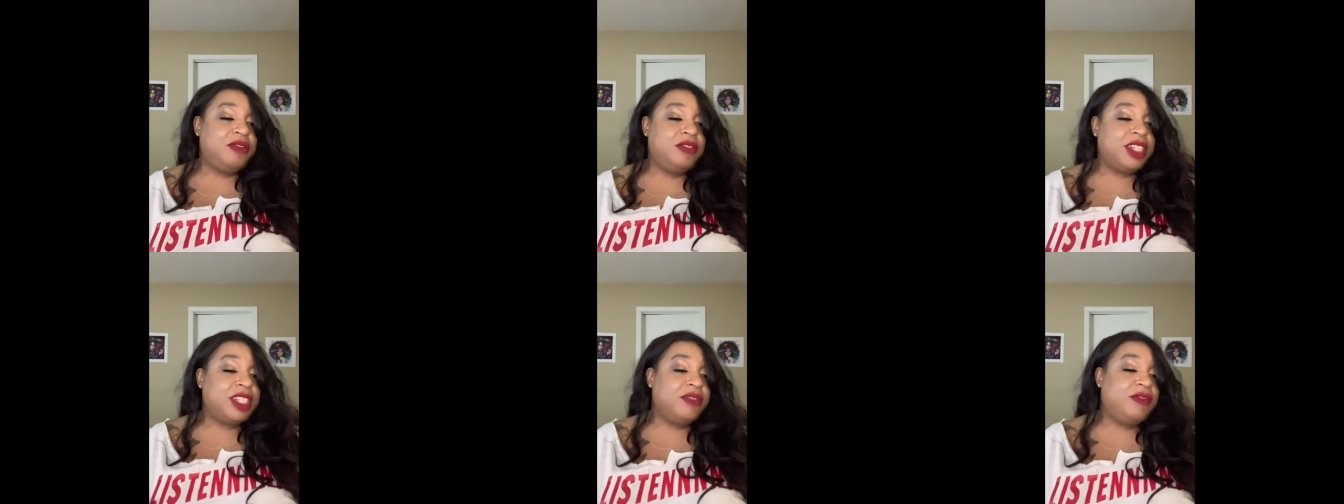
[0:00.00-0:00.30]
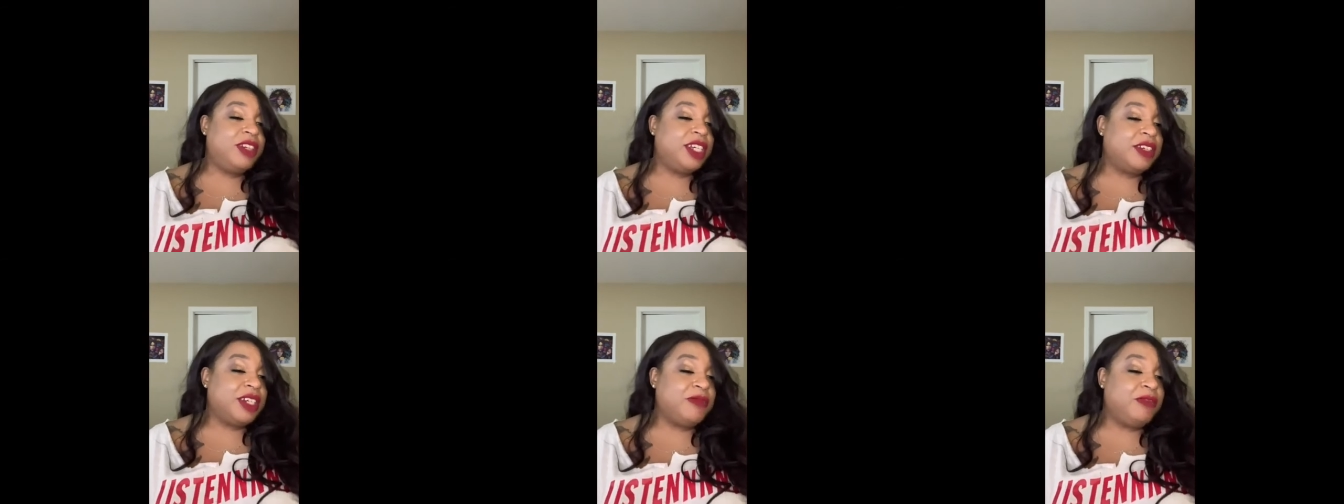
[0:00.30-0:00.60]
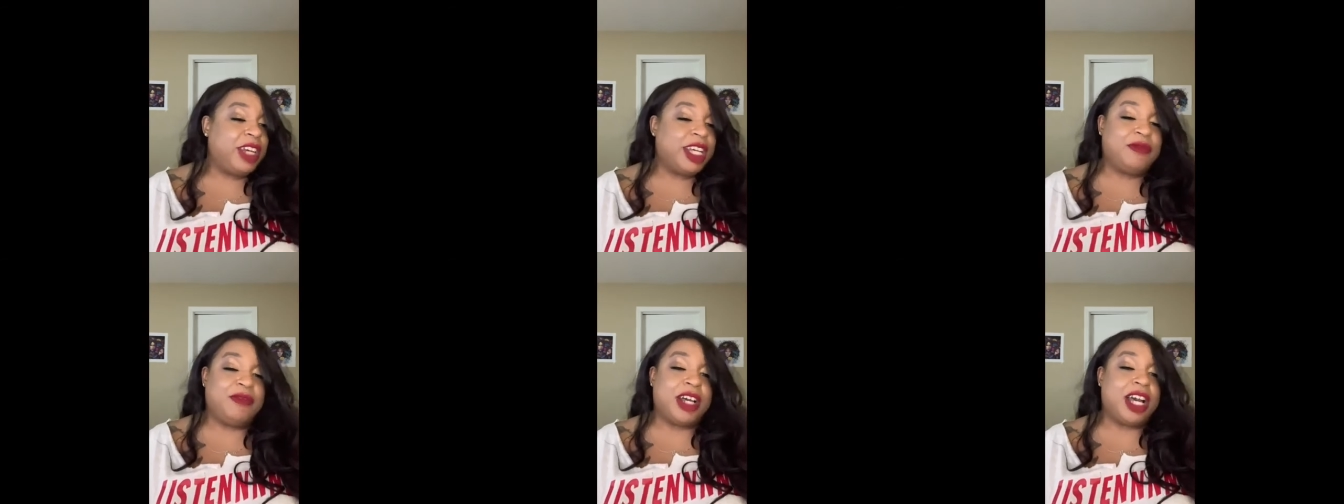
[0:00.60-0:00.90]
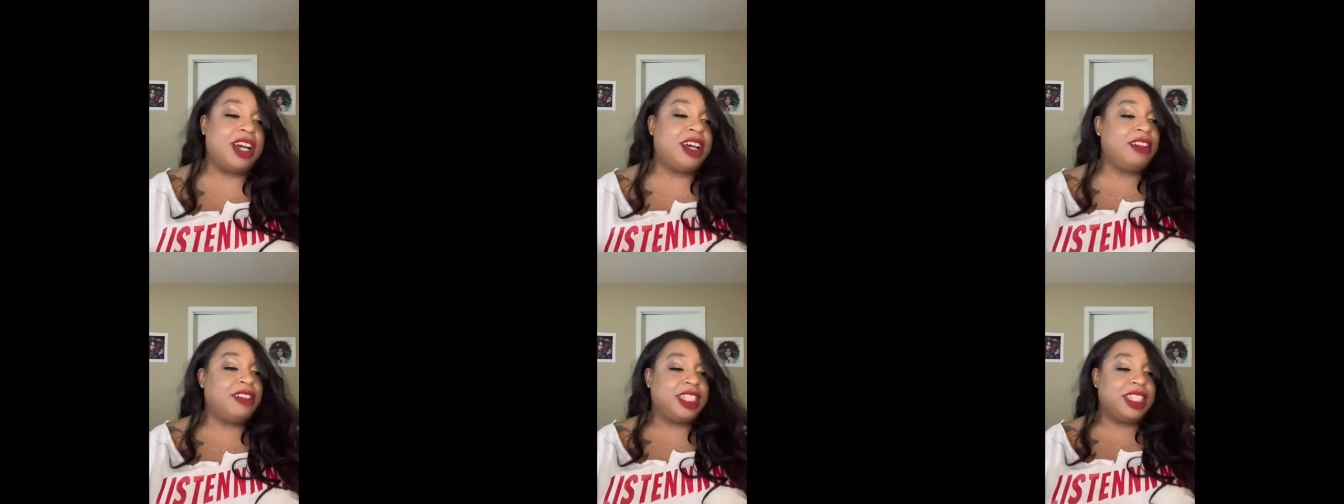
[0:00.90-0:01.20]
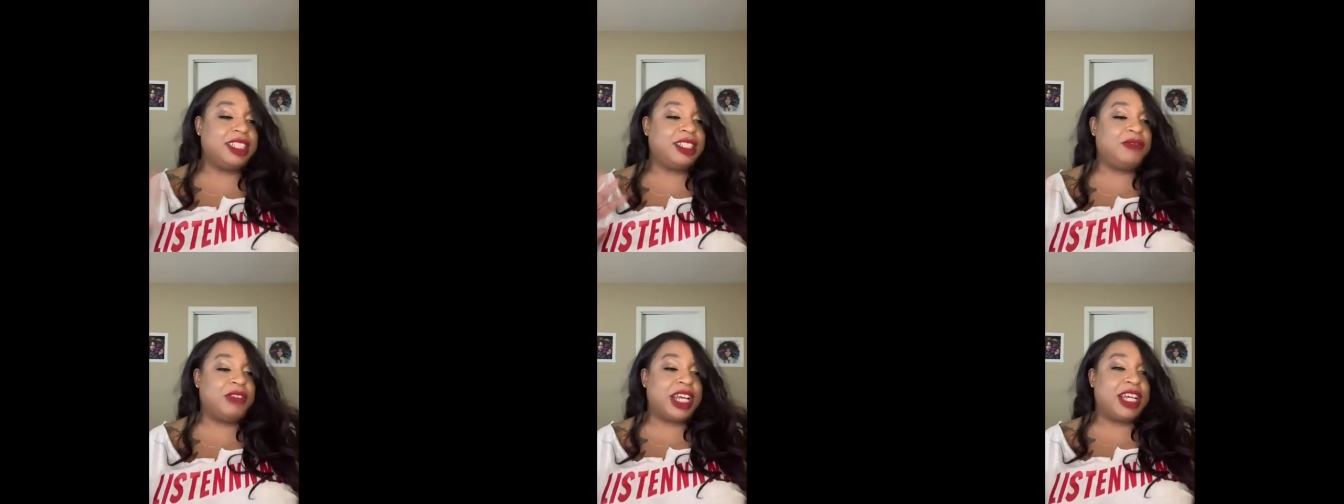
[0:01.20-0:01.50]
Fuck fuck fuck fuck all of
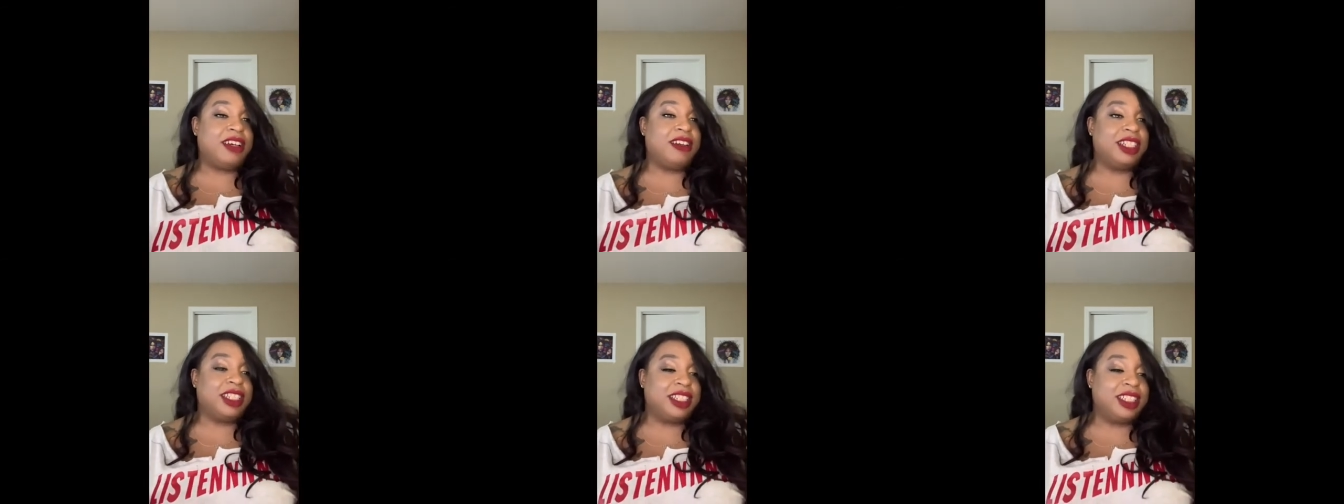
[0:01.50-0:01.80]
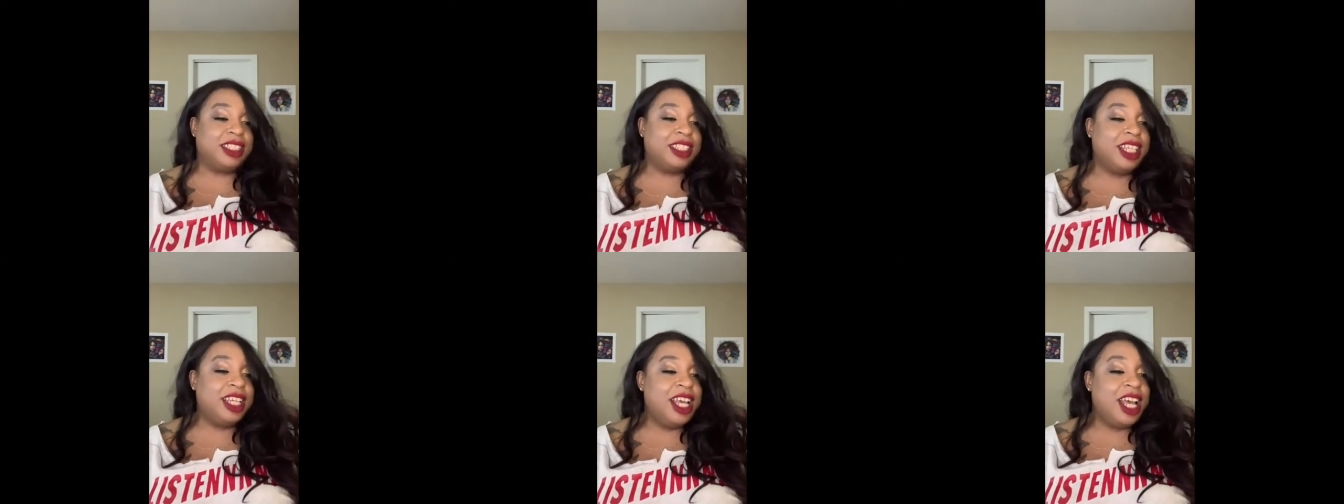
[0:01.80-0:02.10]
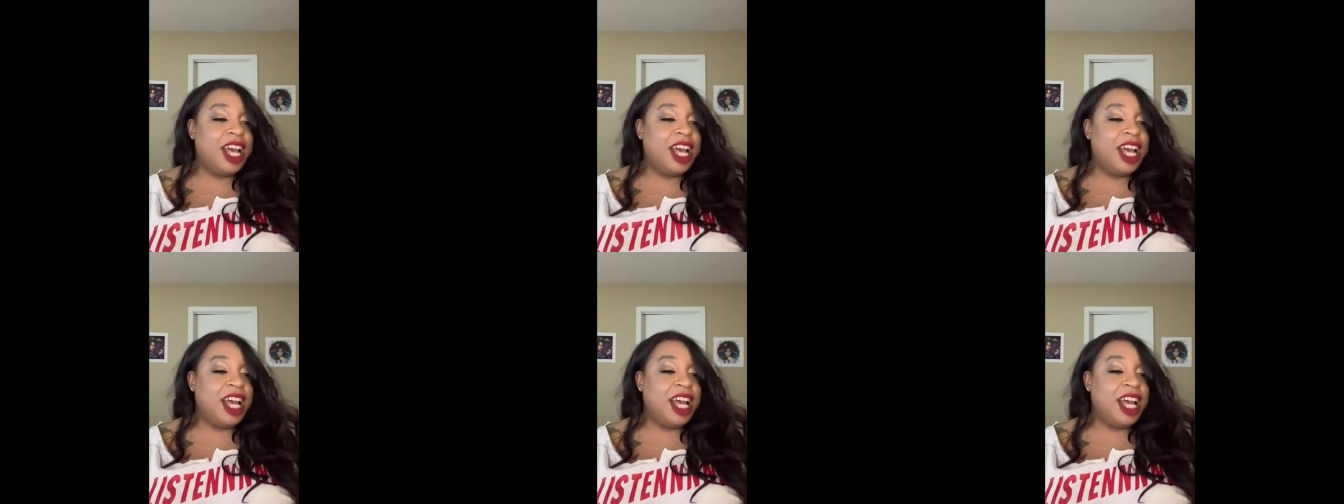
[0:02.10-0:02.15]
this. Fuck all of this.